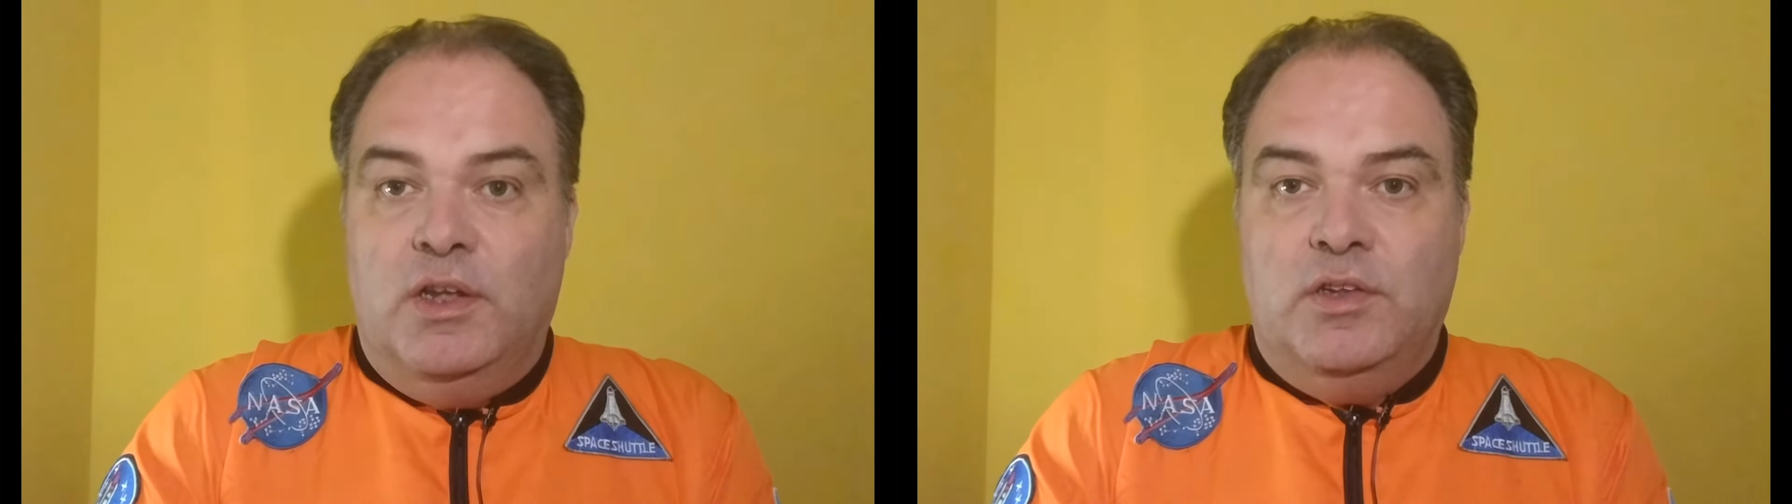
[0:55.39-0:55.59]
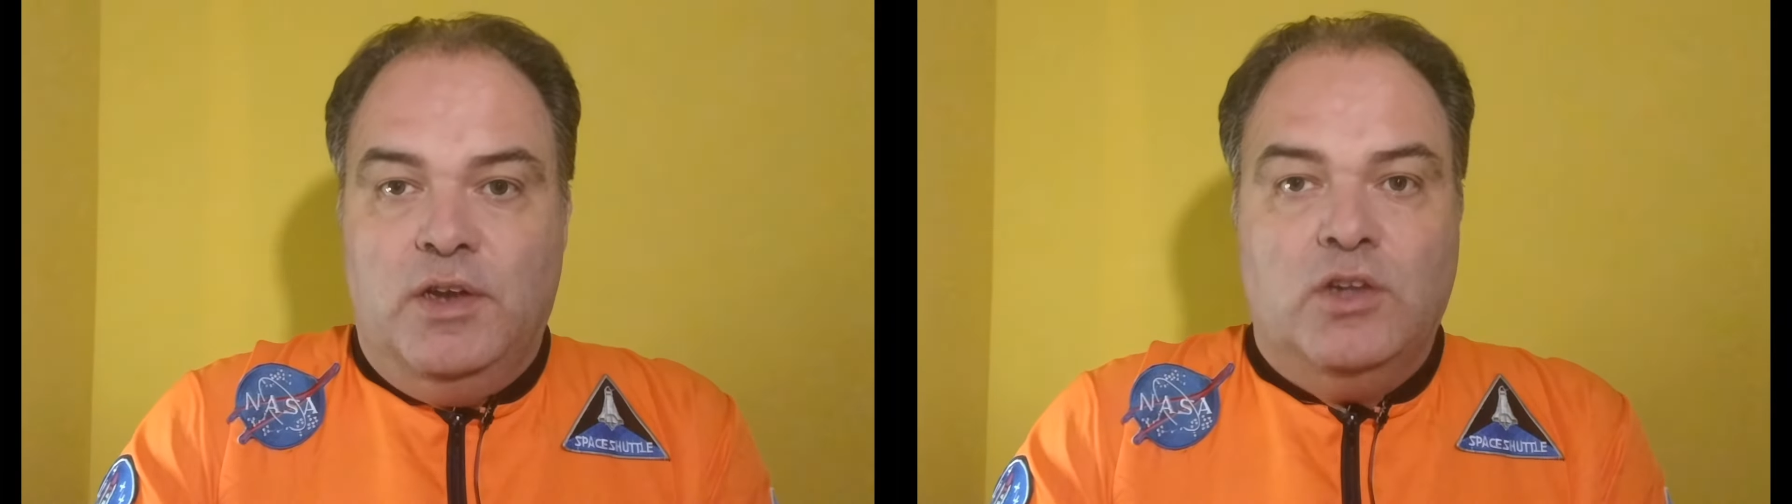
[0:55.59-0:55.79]

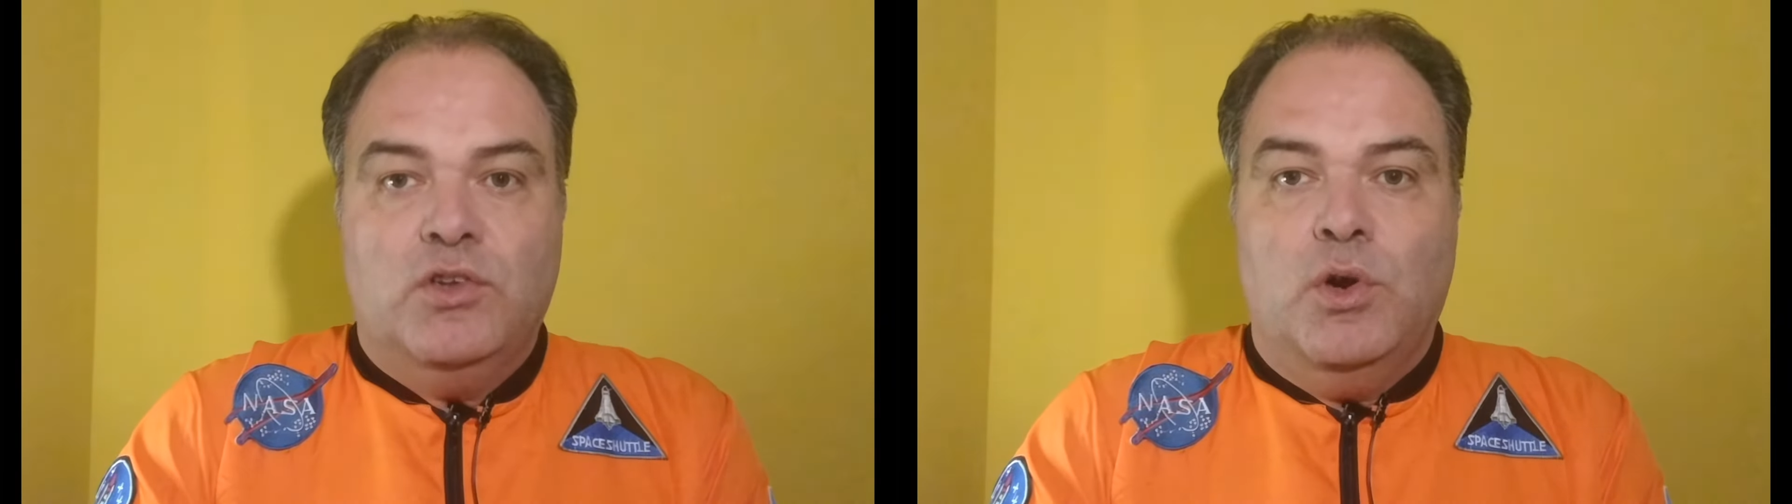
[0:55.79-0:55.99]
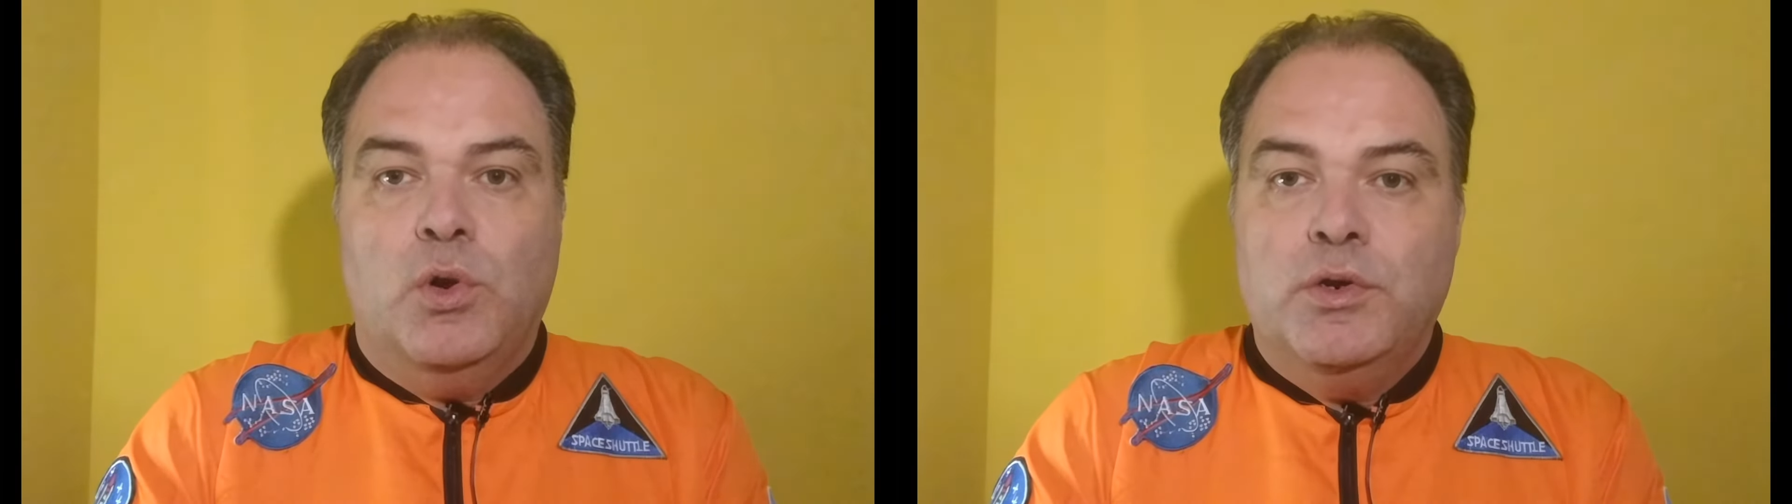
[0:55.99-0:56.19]
is an
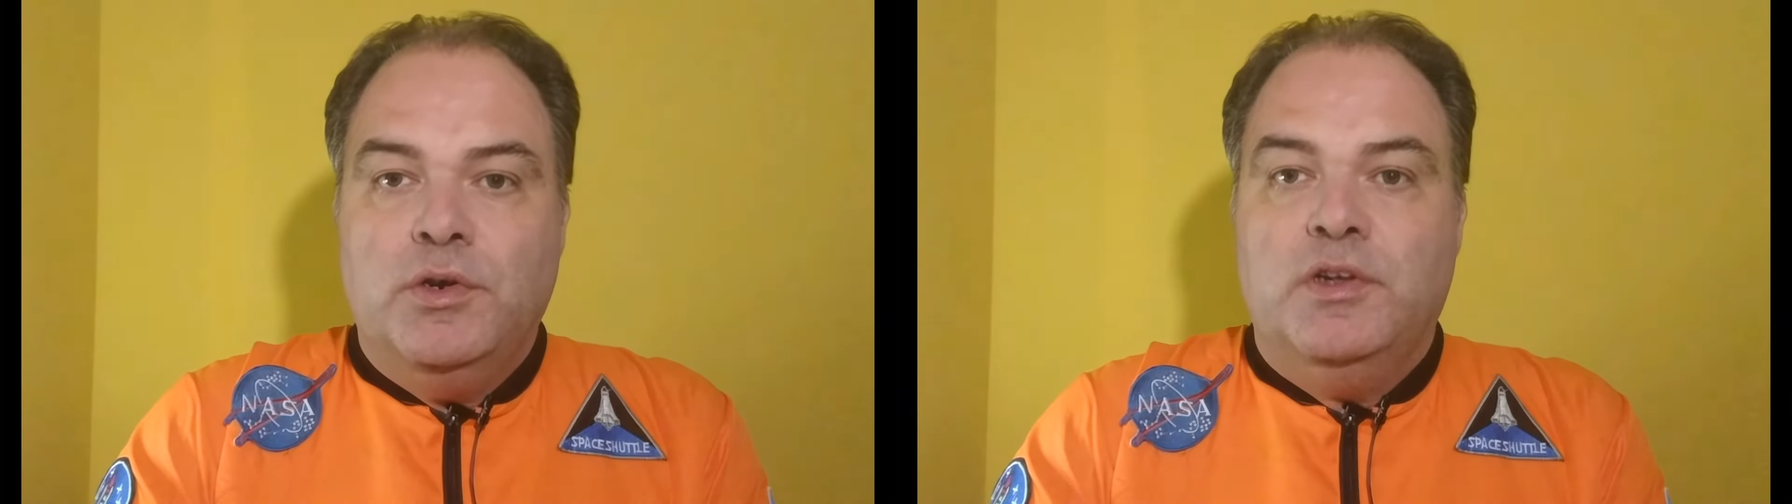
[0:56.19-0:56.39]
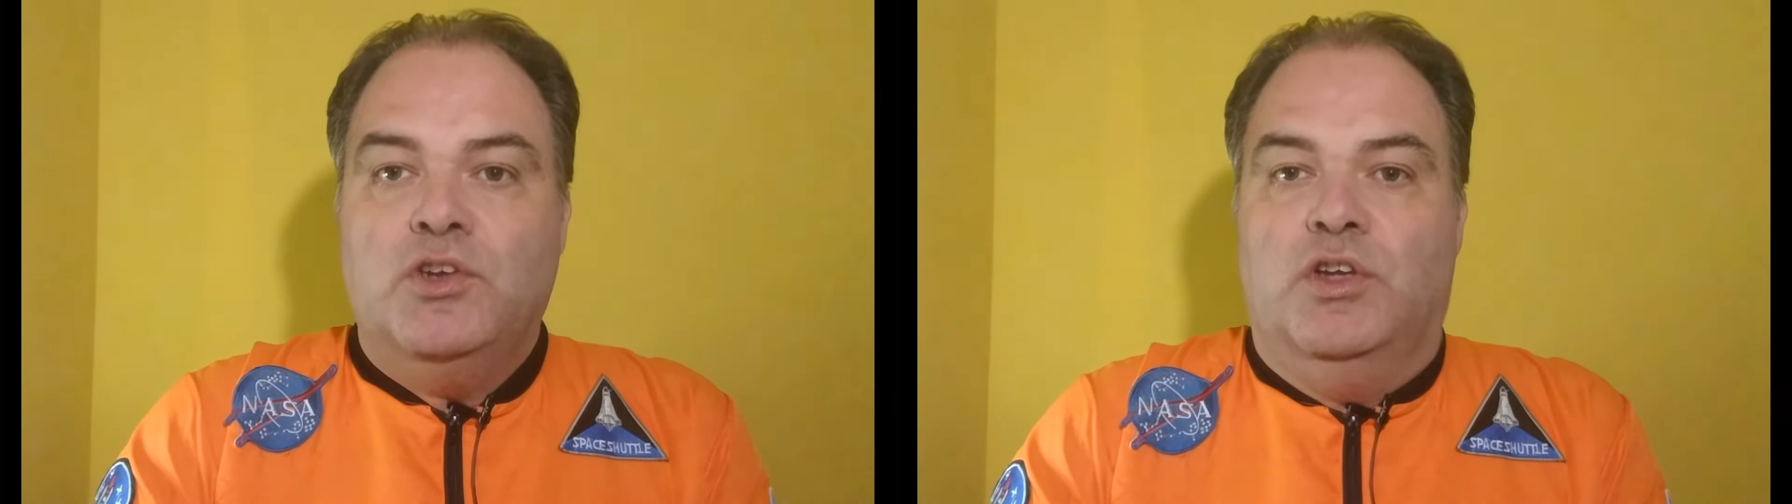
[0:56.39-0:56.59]

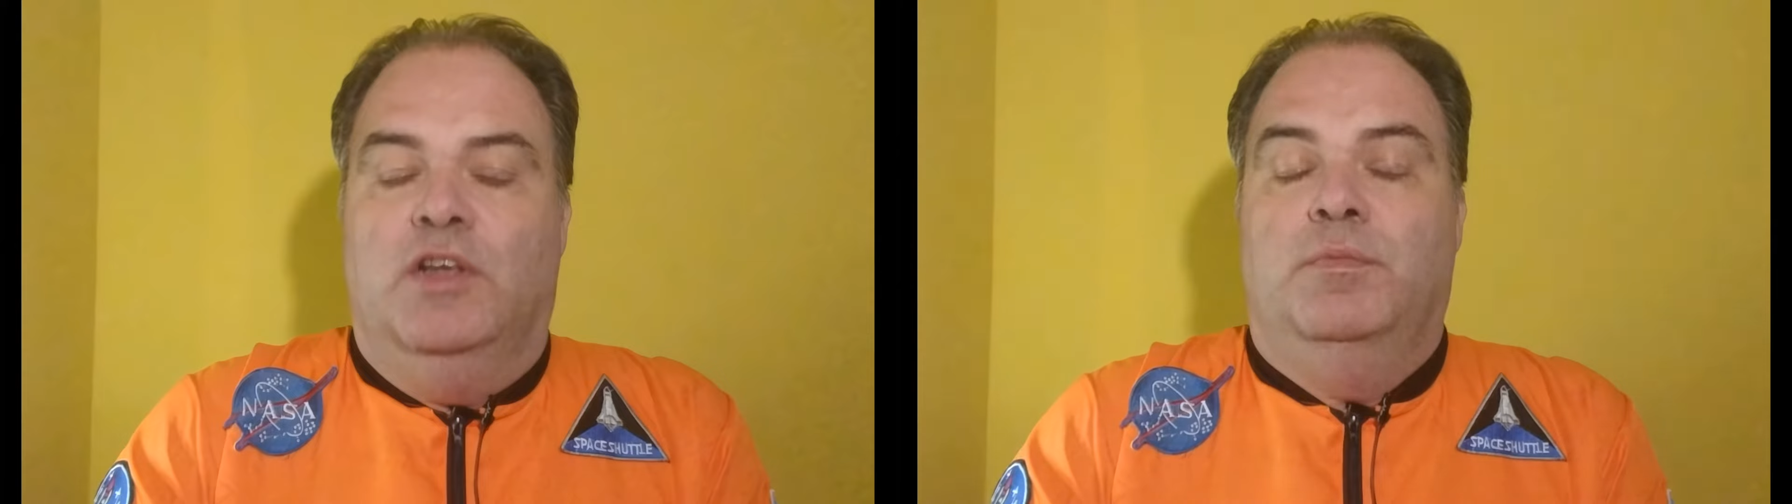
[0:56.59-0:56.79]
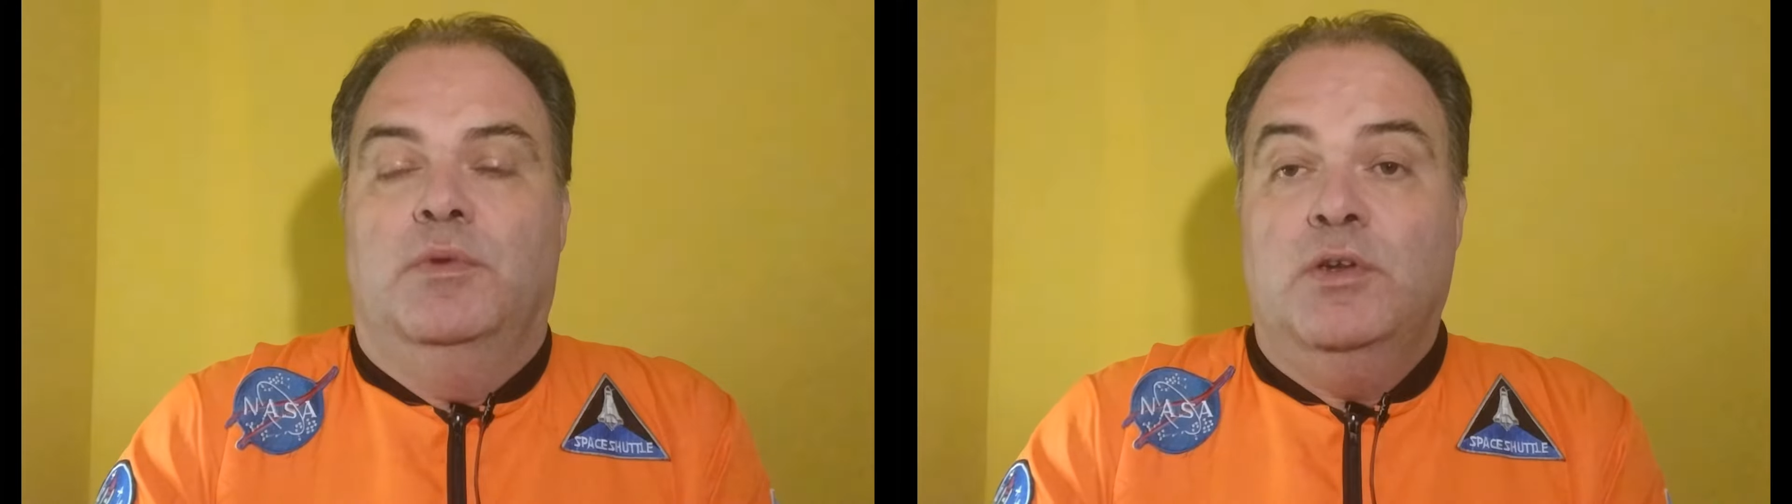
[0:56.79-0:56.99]
extraordinary
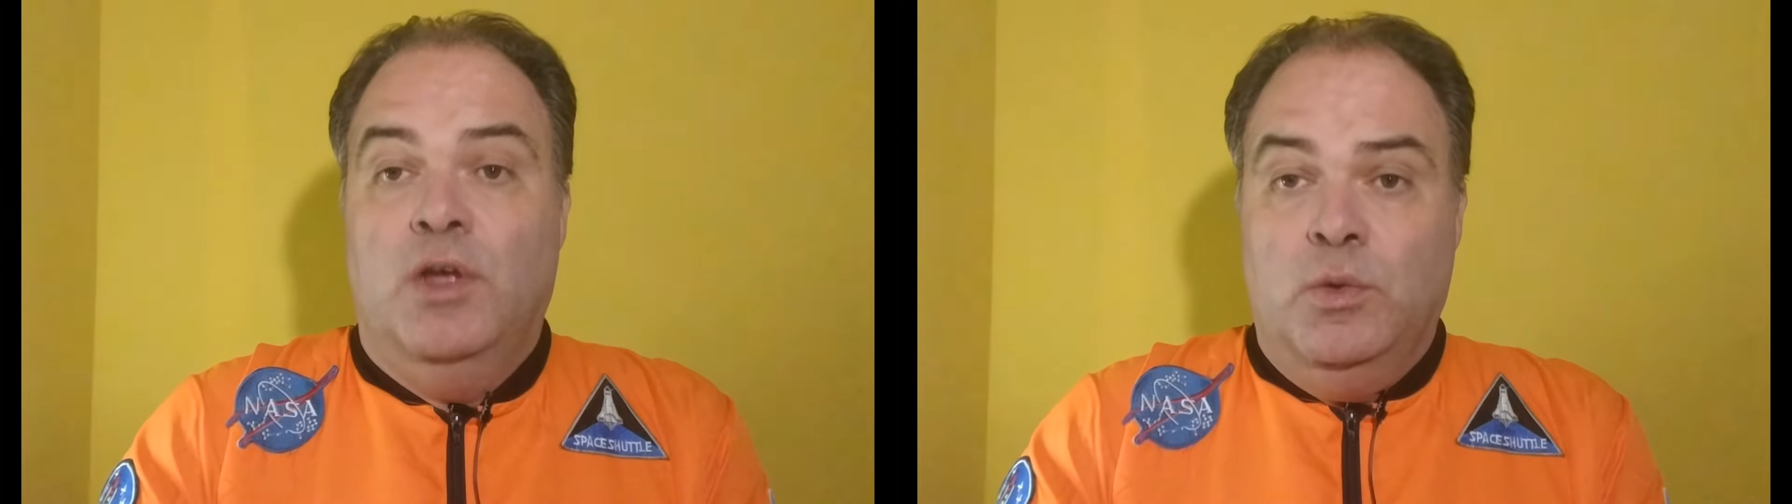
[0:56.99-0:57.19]
achievement